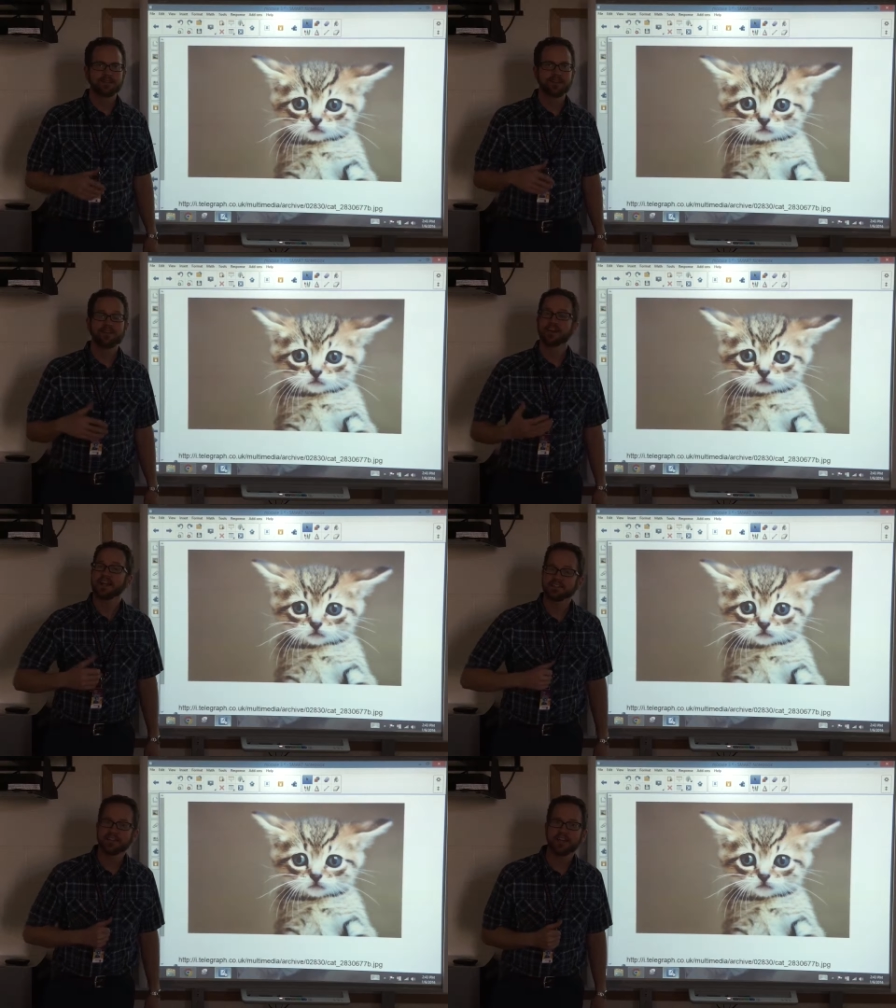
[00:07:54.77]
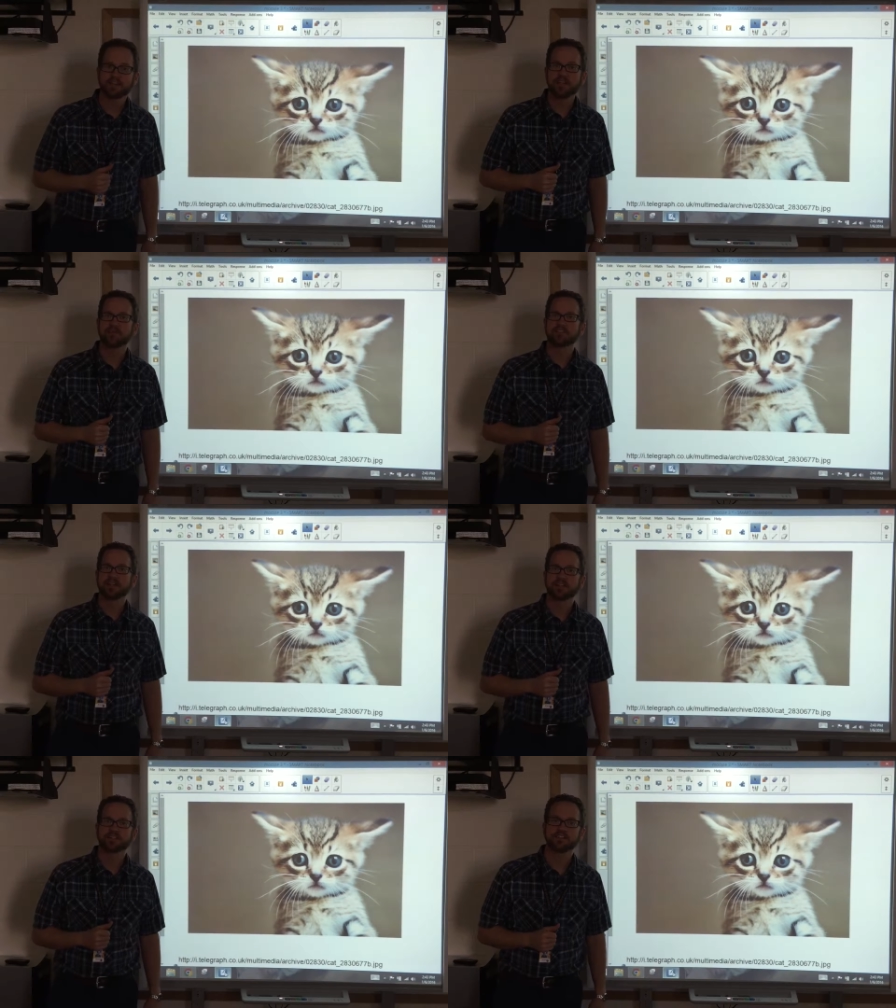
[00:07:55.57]
Now the next kind of image
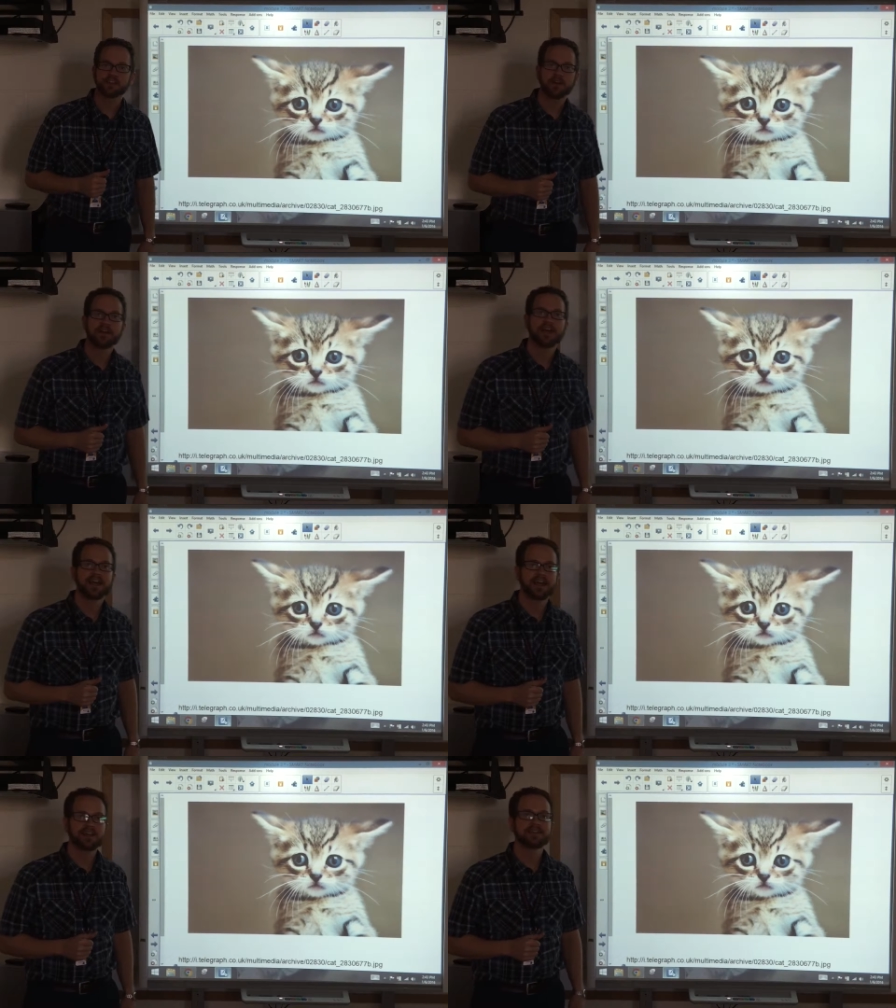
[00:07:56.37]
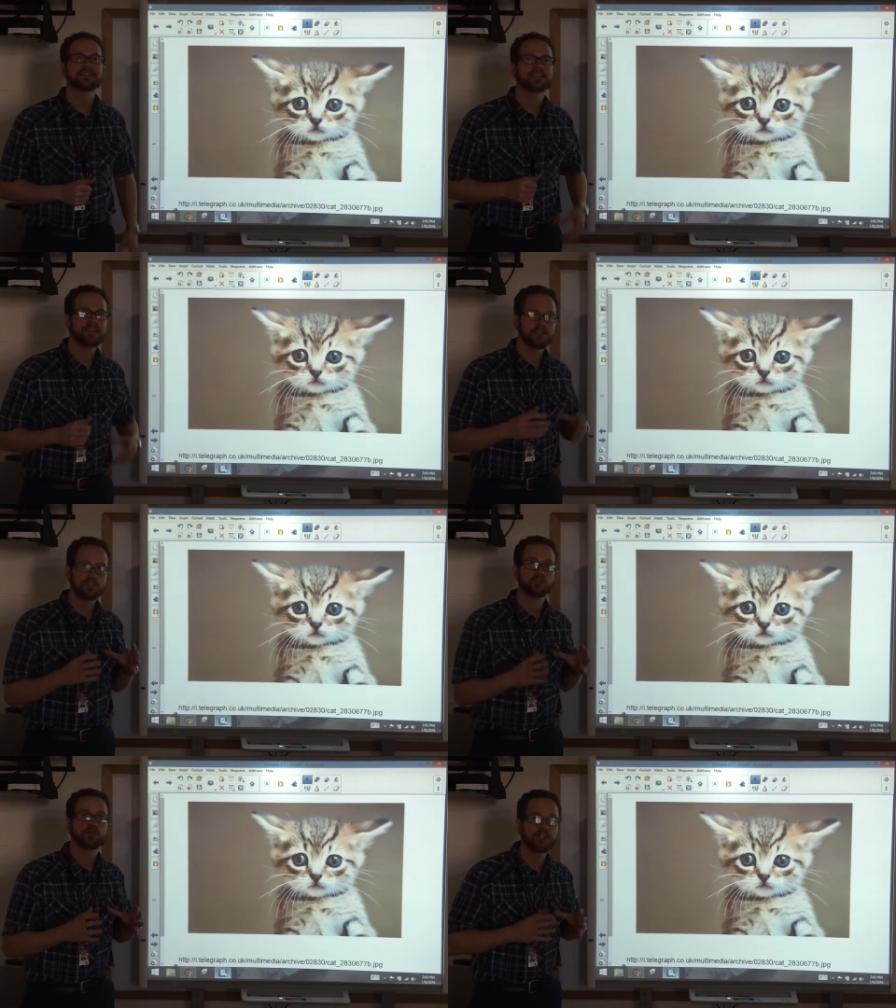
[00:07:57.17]
I'd like to show you how to add is a
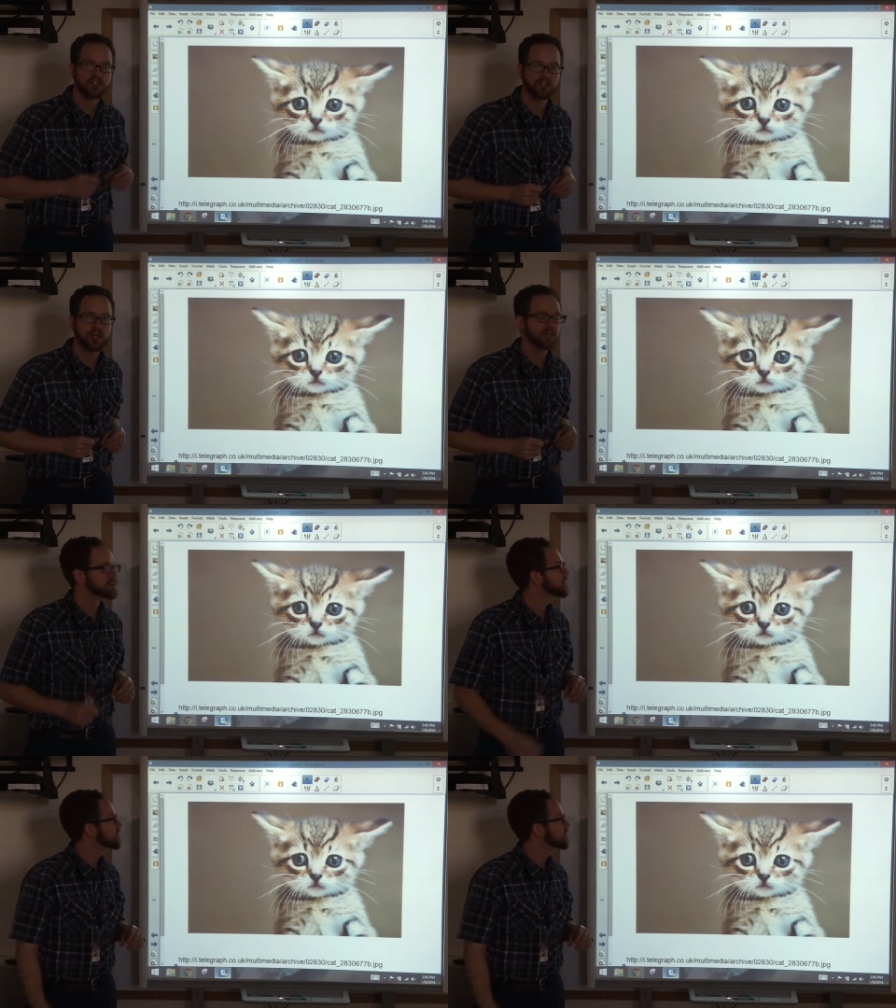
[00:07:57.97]
screenshot.